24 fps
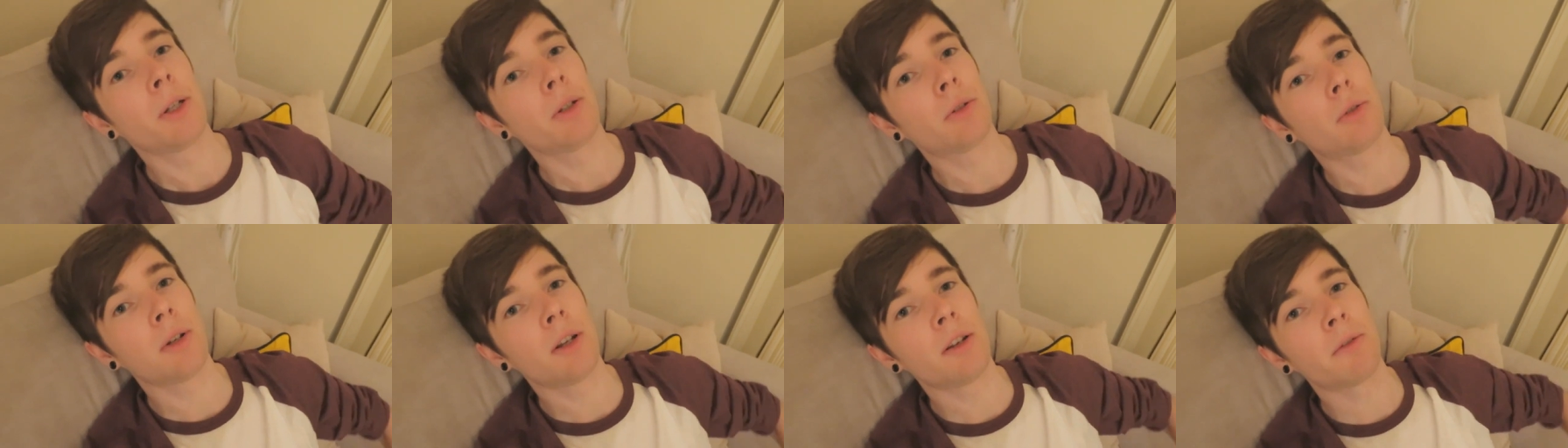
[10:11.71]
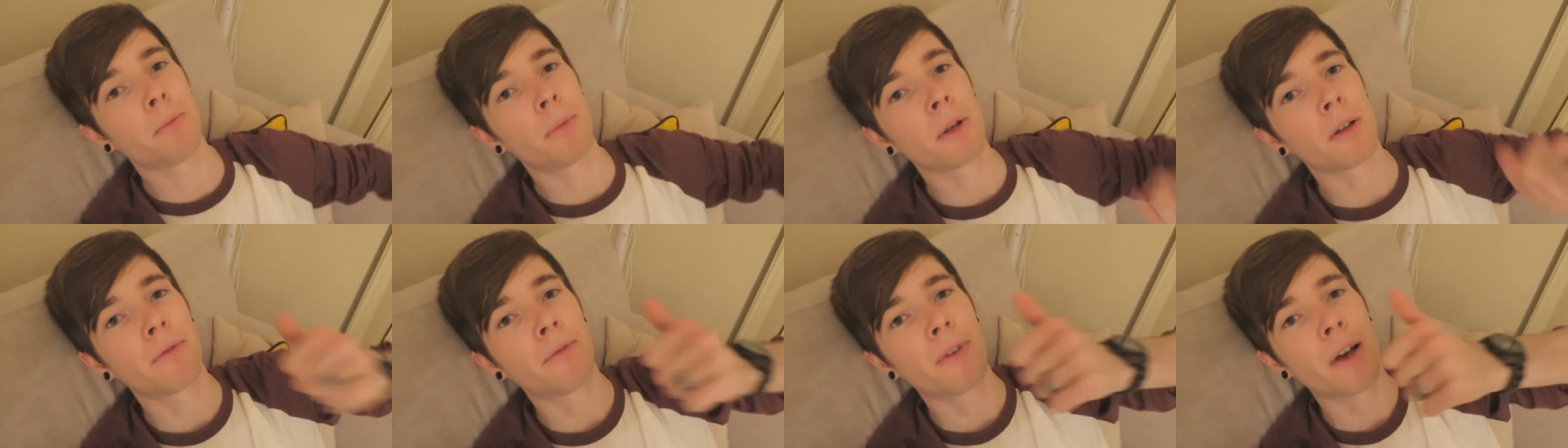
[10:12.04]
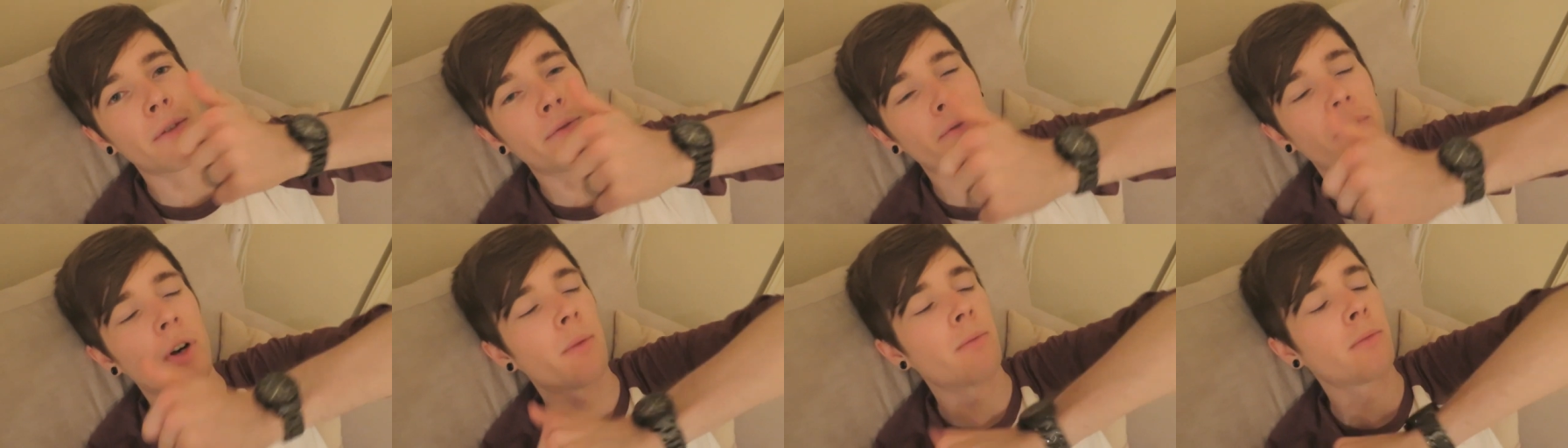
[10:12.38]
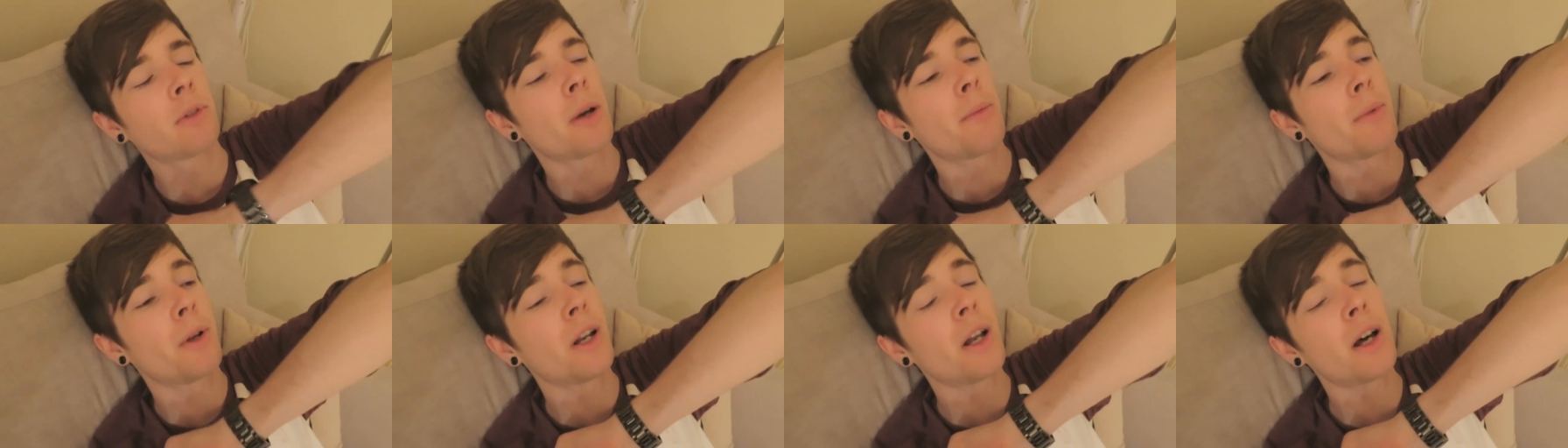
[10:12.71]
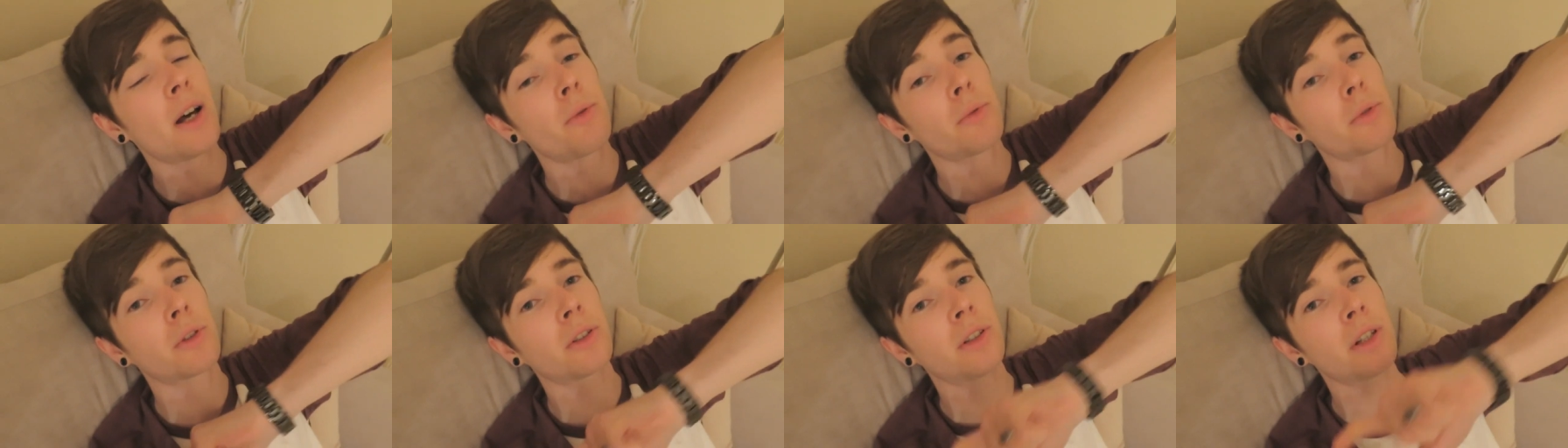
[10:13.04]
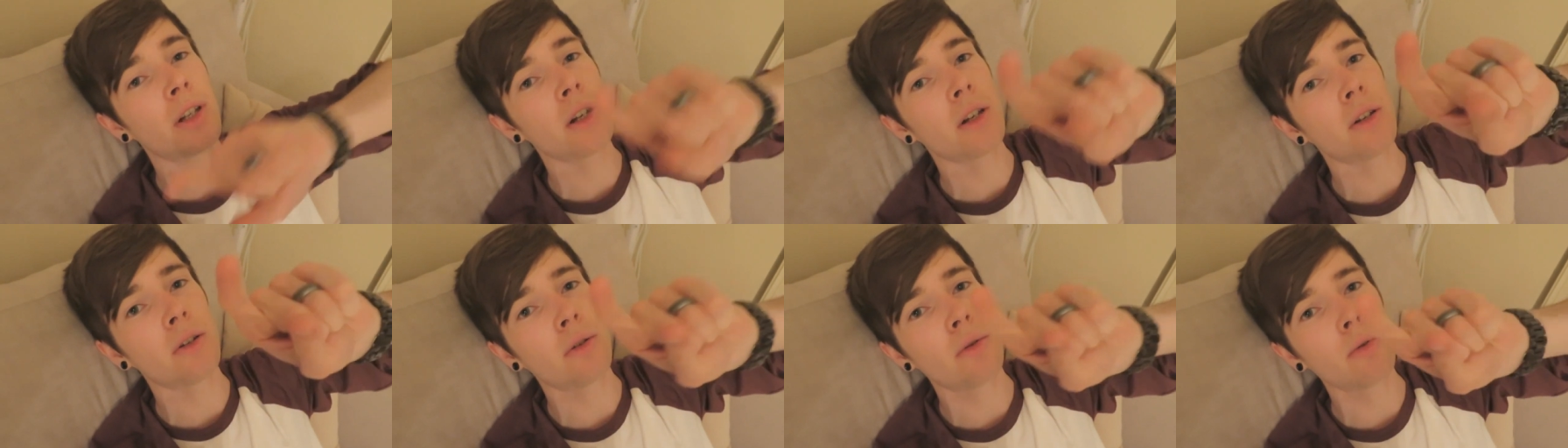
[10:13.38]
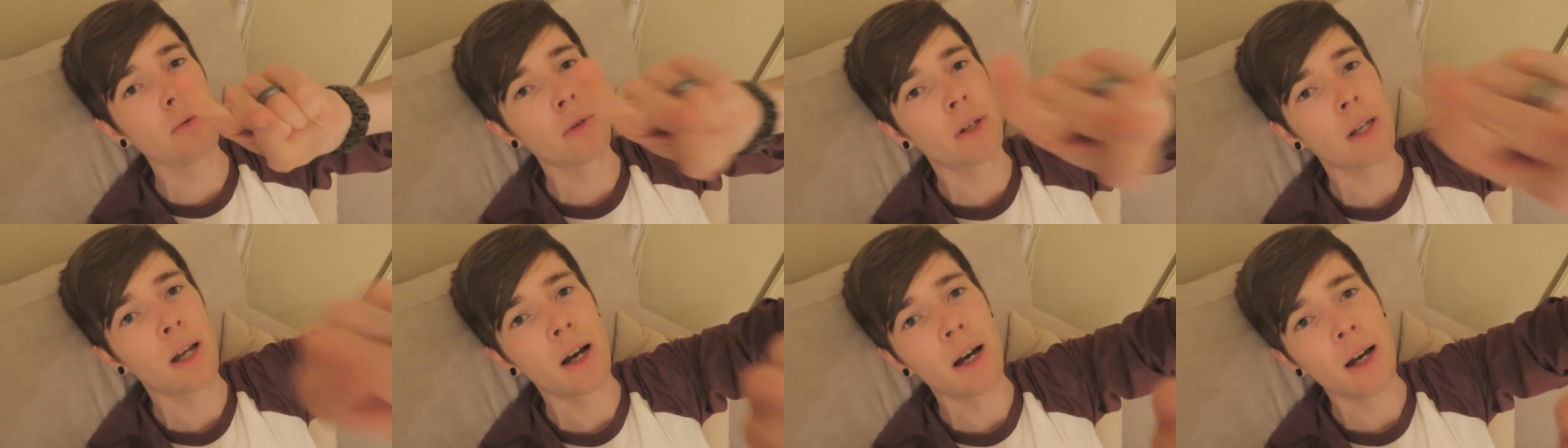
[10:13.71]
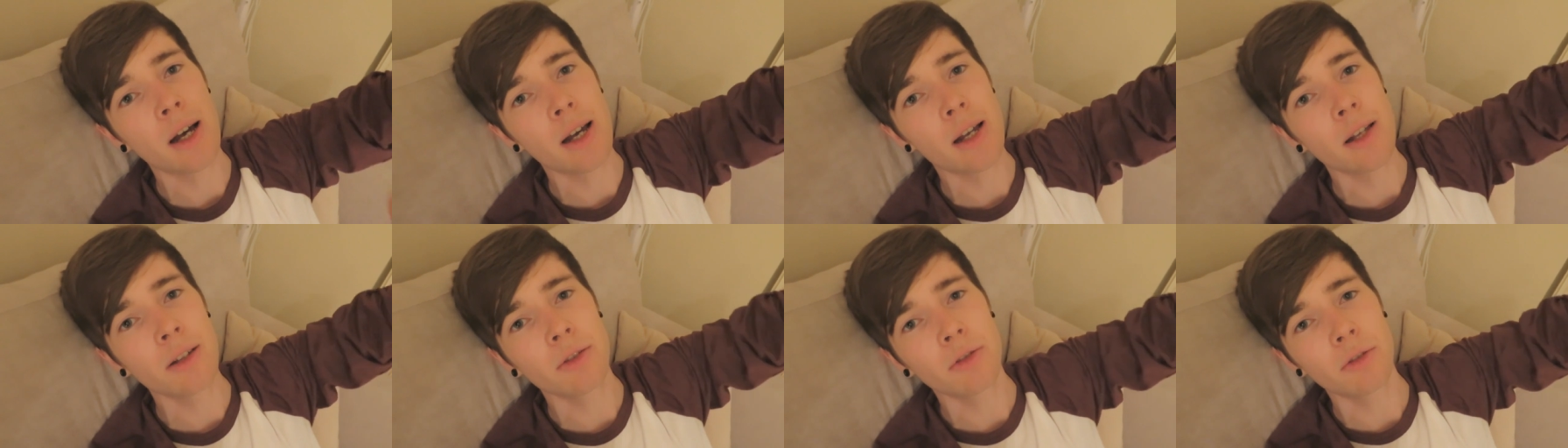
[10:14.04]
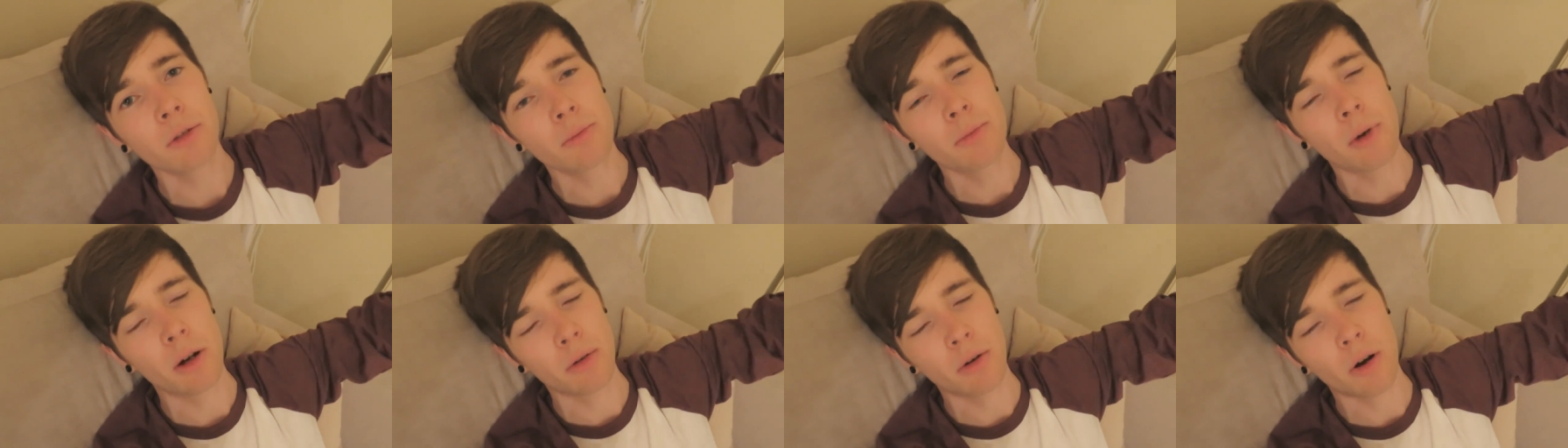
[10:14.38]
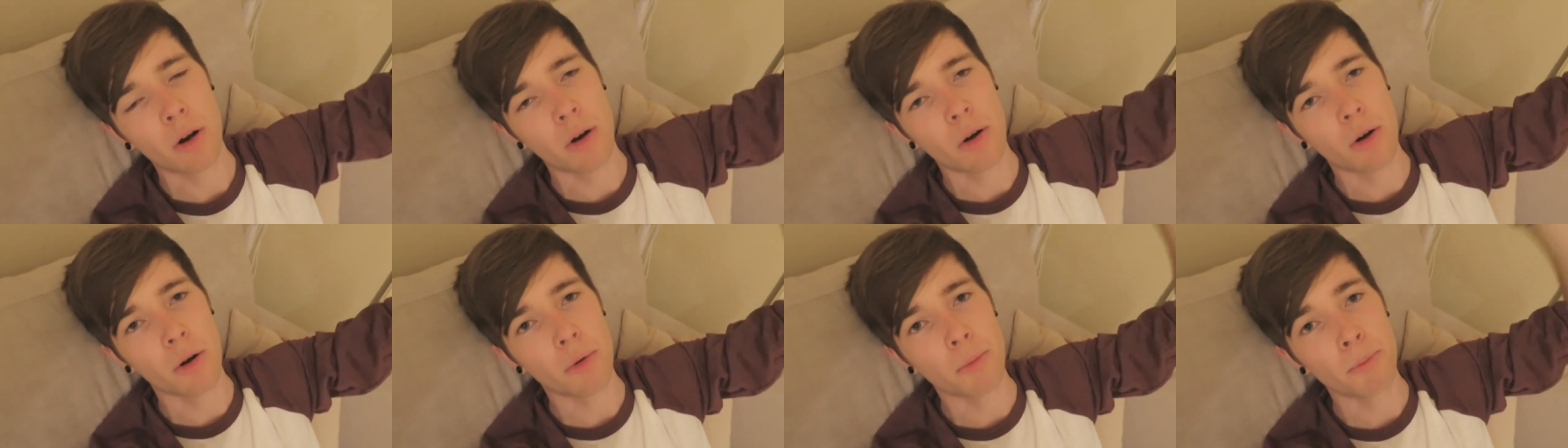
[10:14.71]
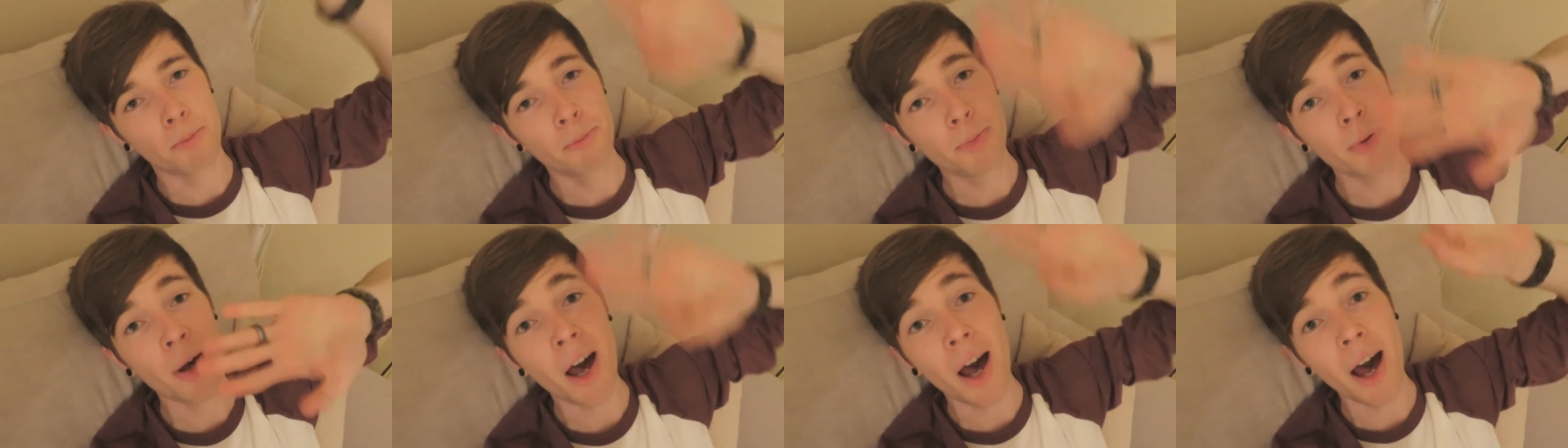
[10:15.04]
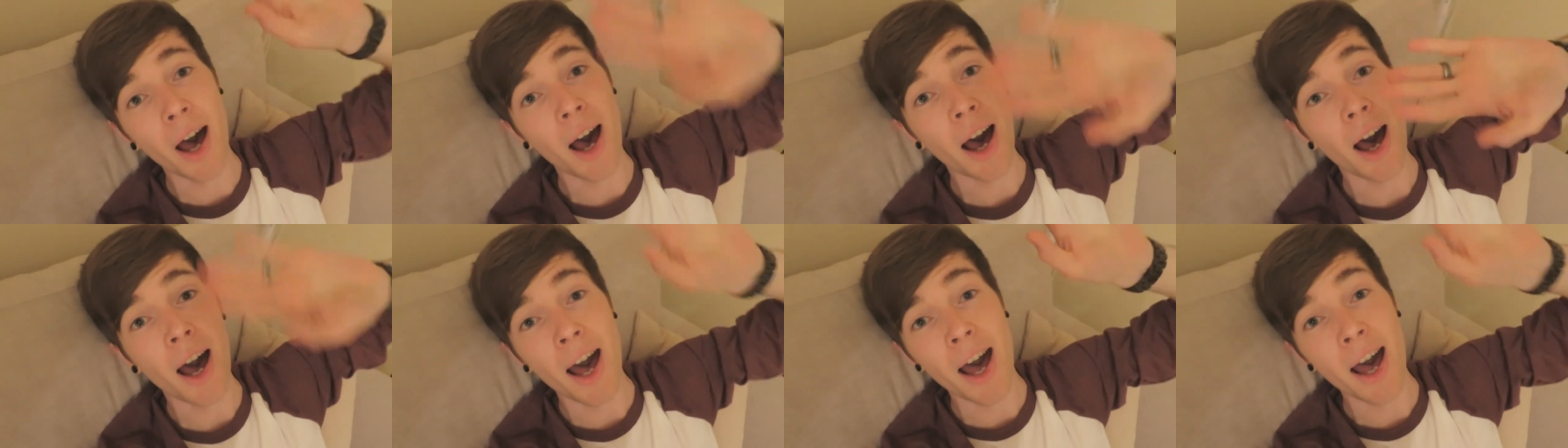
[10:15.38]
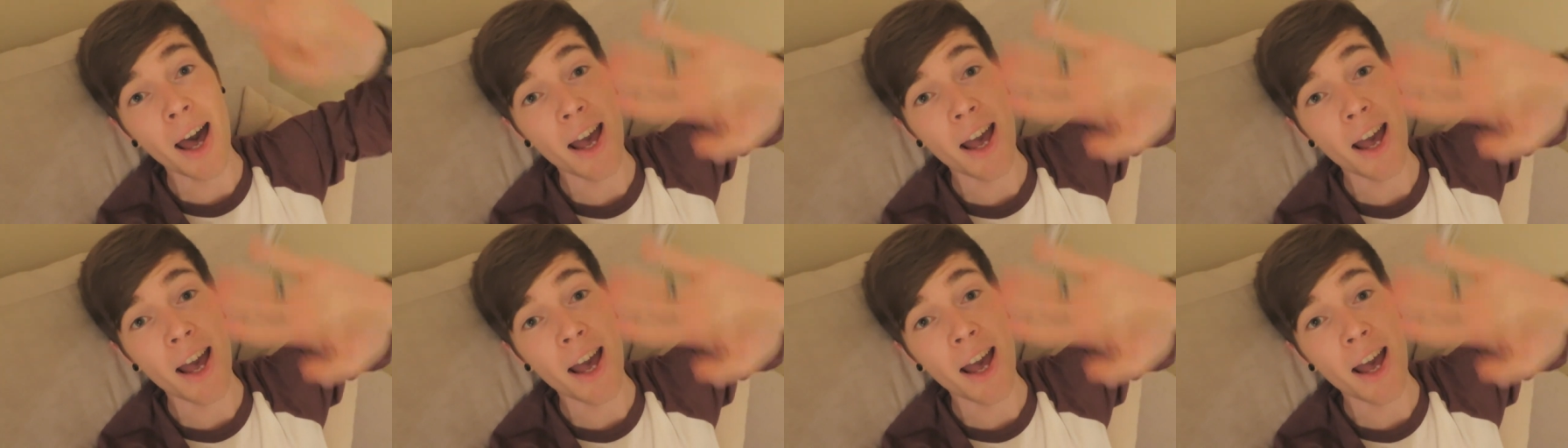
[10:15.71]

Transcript: please leave a big fat thumbs up, and I'll see you guys tomorrow. Bye!